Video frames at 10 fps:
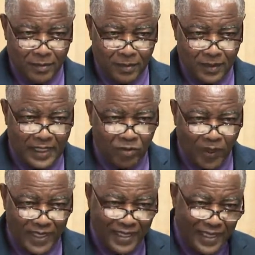That's what
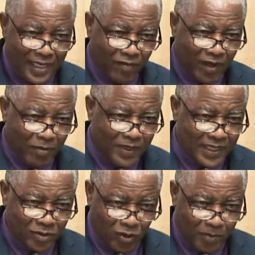the leader of government
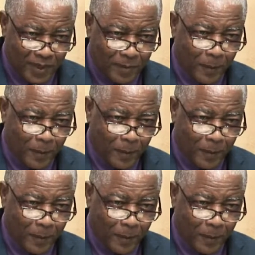just told me.